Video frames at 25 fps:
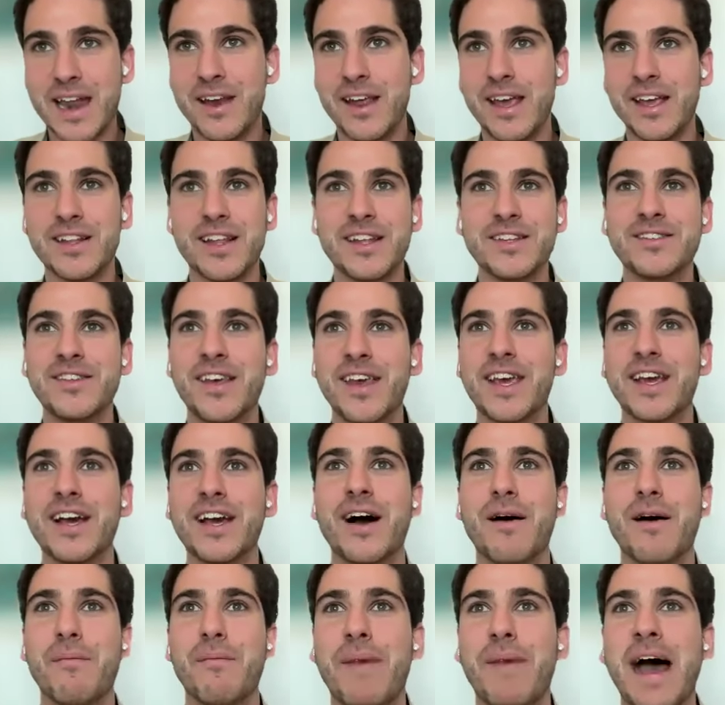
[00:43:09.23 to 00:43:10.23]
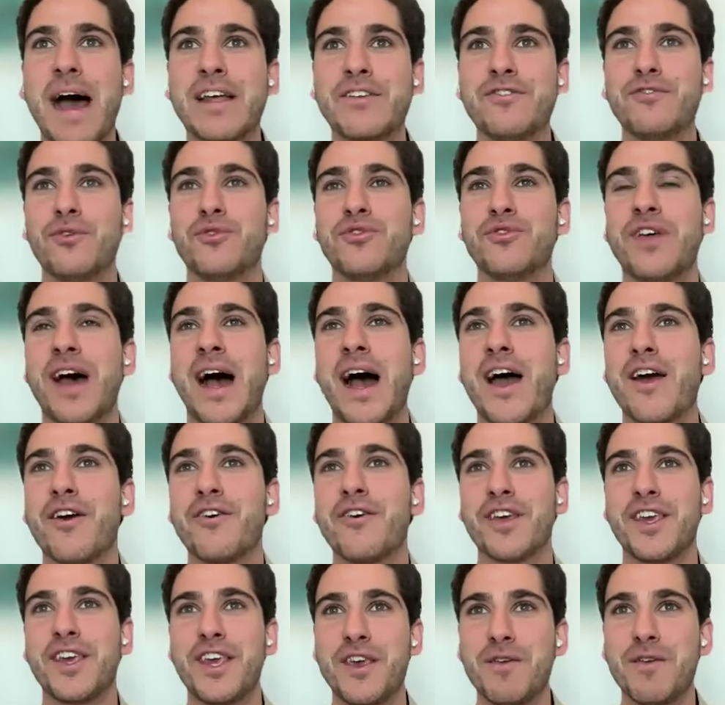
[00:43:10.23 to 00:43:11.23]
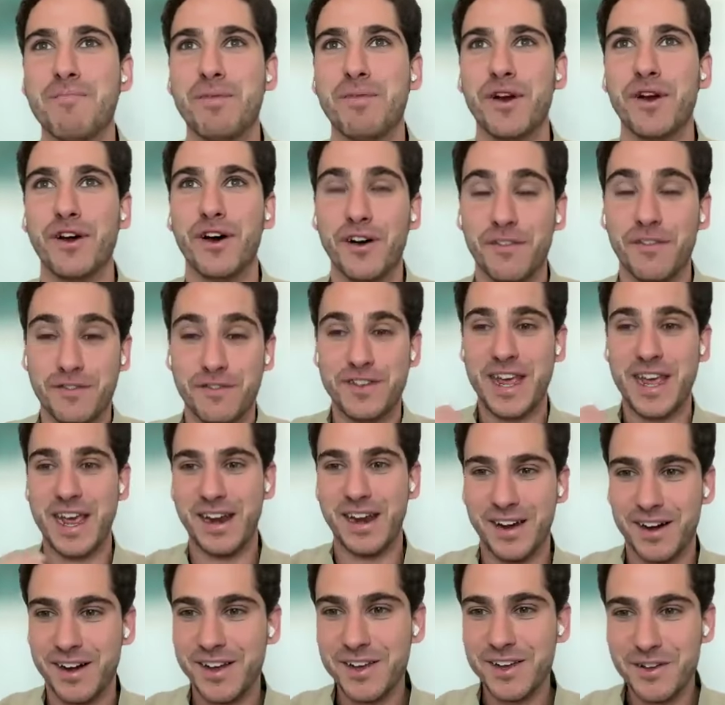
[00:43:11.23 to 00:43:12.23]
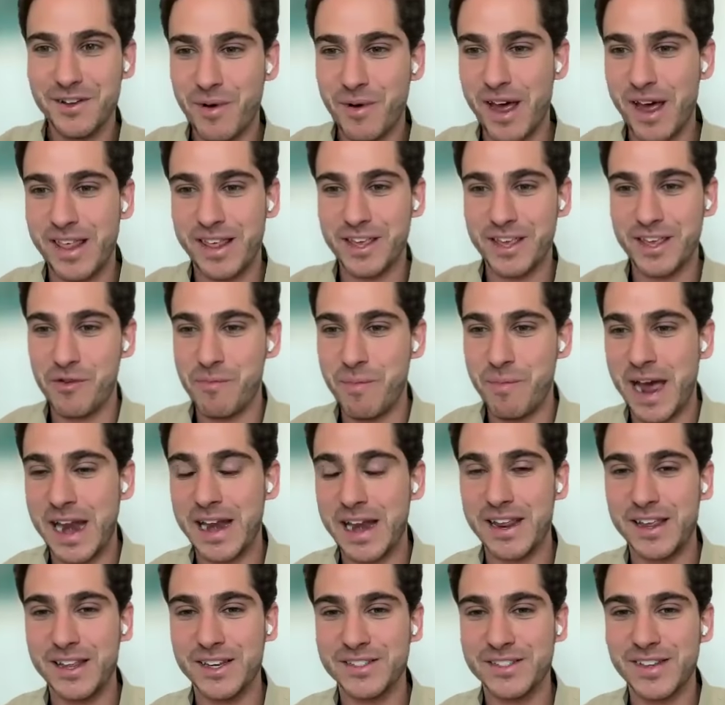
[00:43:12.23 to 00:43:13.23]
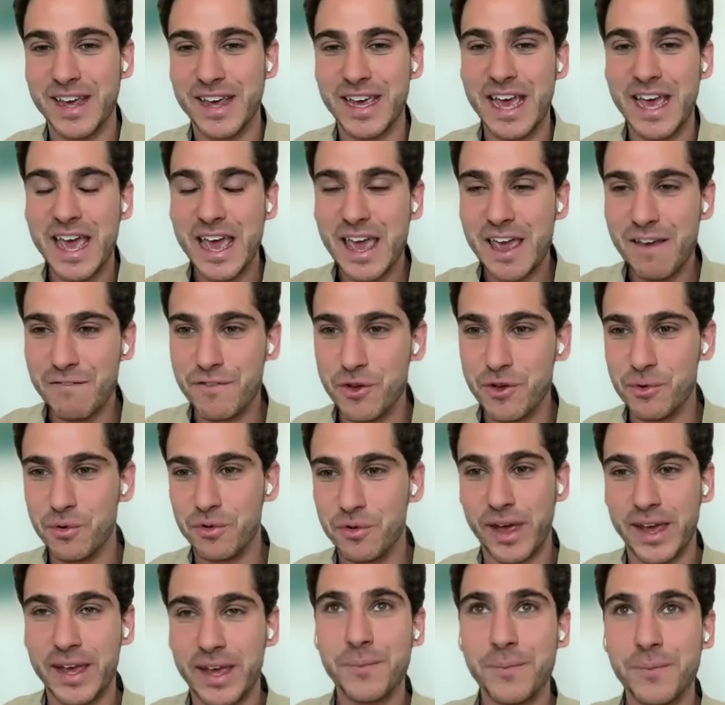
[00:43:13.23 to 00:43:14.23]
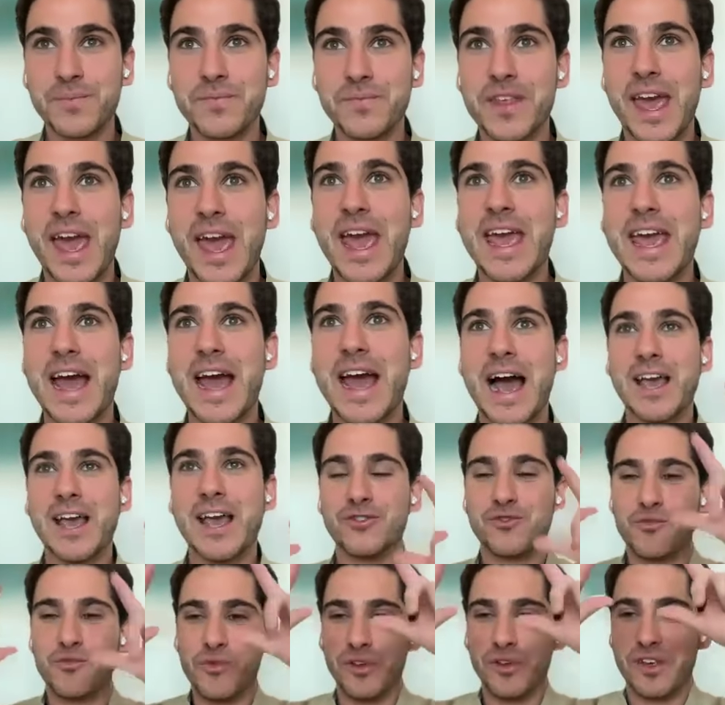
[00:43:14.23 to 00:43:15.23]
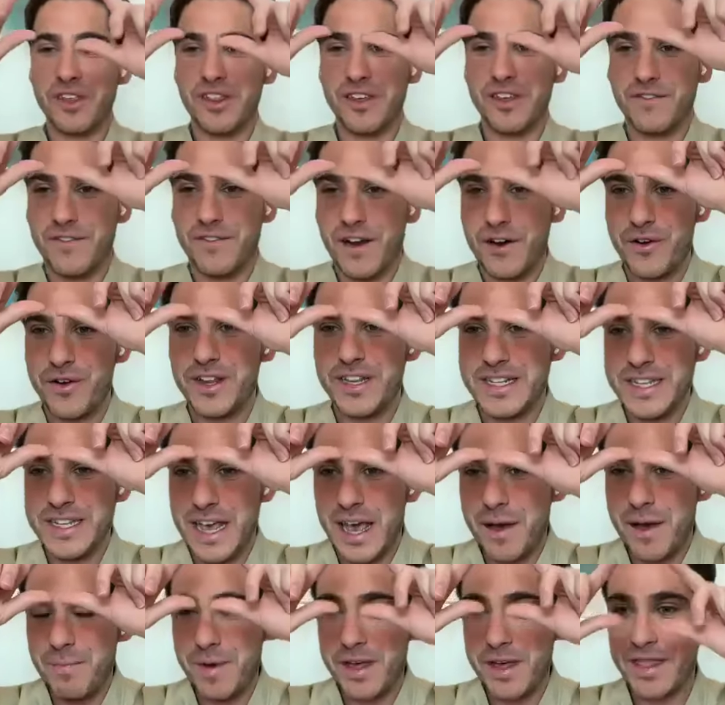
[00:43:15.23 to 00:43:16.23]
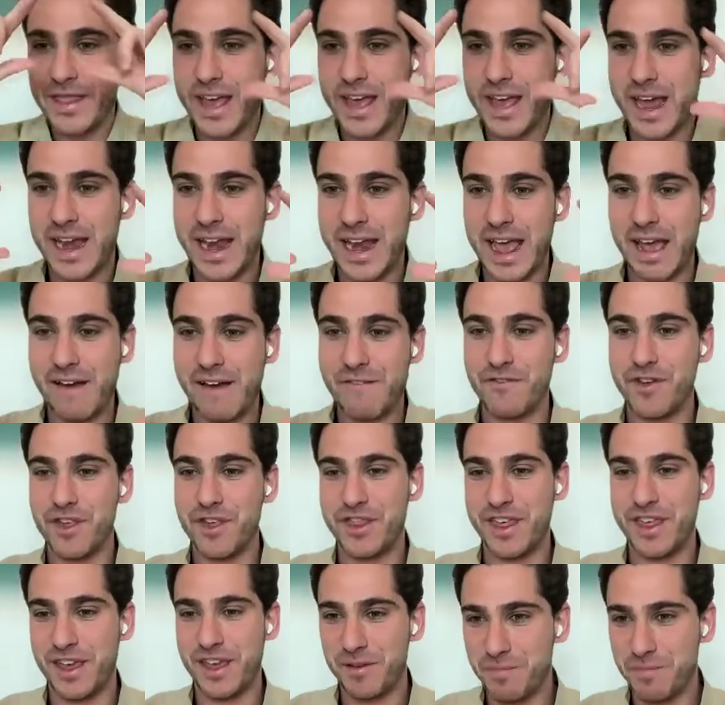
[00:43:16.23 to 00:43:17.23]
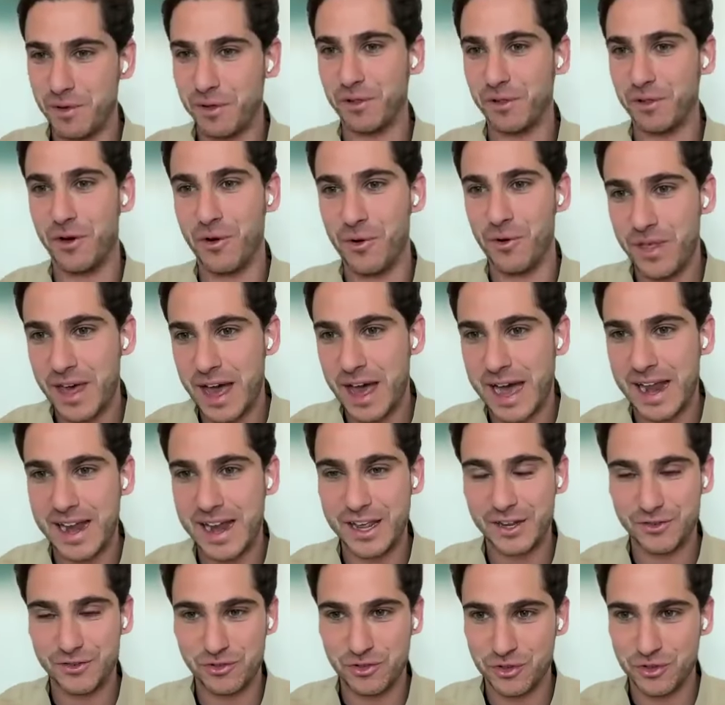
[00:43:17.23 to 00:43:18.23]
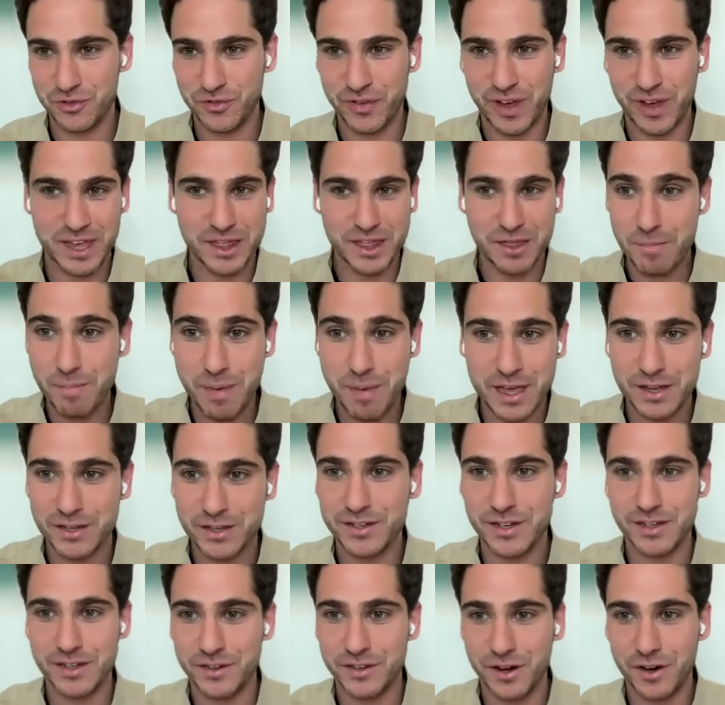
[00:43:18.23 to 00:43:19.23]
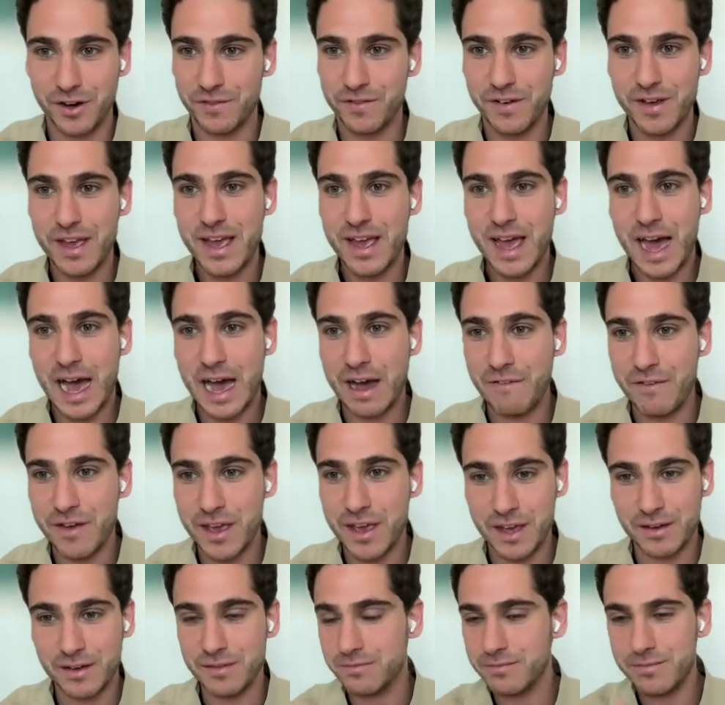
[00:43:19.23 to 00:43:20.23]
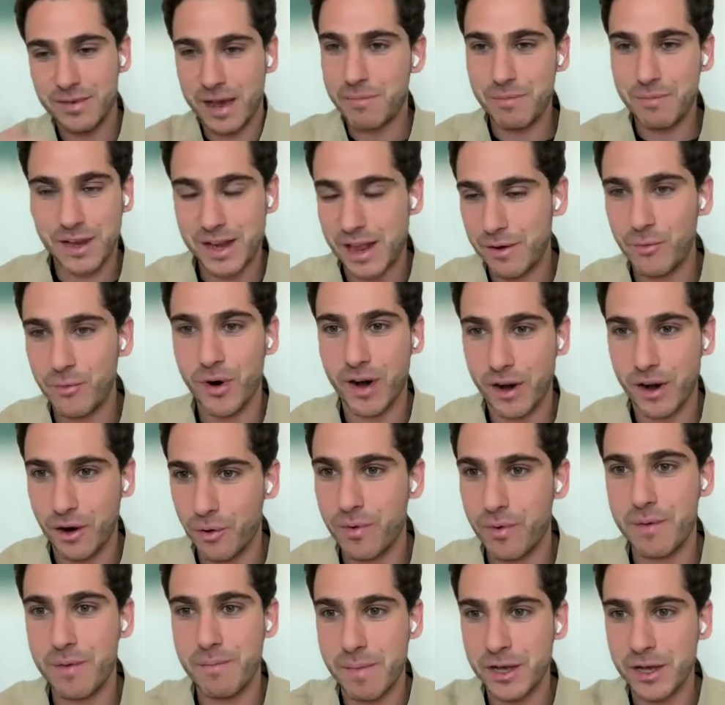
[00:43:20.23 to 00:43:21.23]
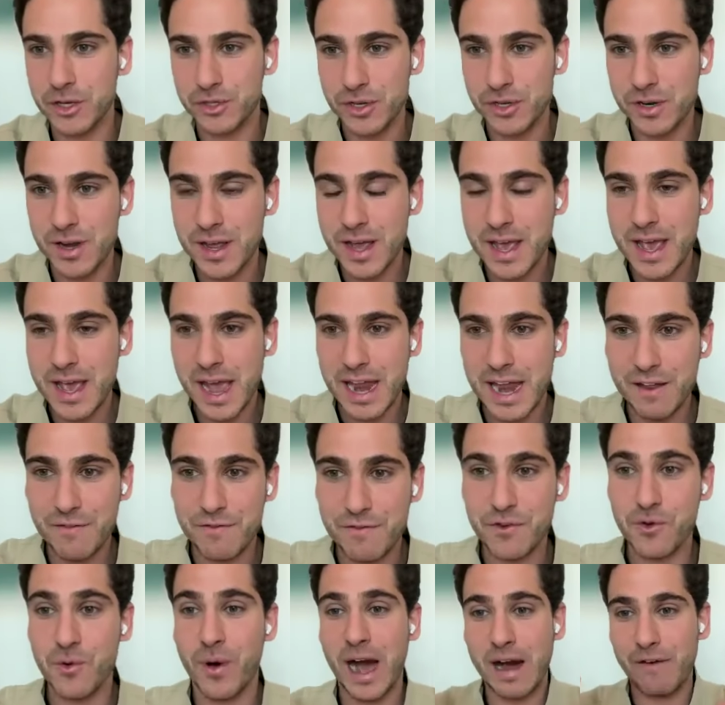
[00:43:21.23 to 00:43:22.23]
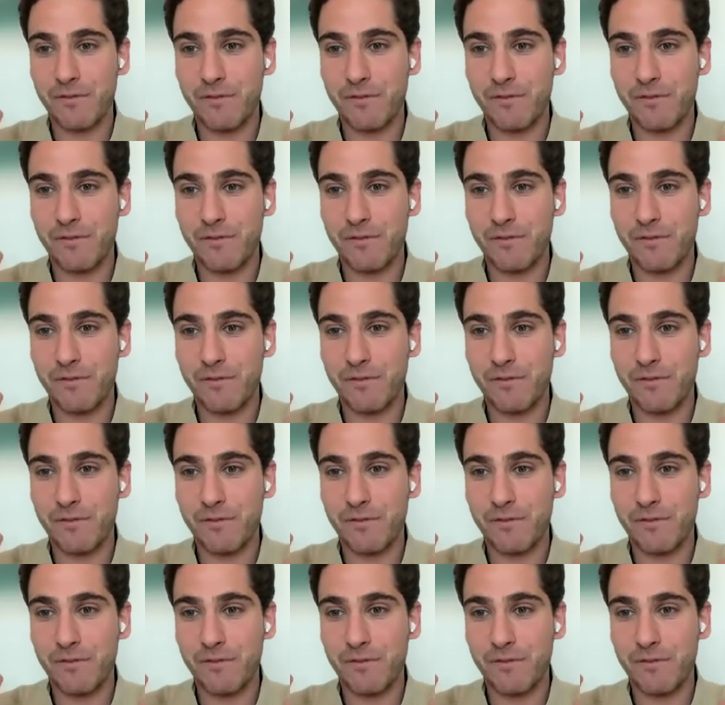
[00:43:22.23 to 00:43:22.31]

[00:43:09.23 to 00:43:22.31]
And then it's like a Maslow's hierarchy, but of data rather than humanity. It's like if you like, AI is really the very tip, and then everything below that is just like the basis of having, I mean, what I already mentioned.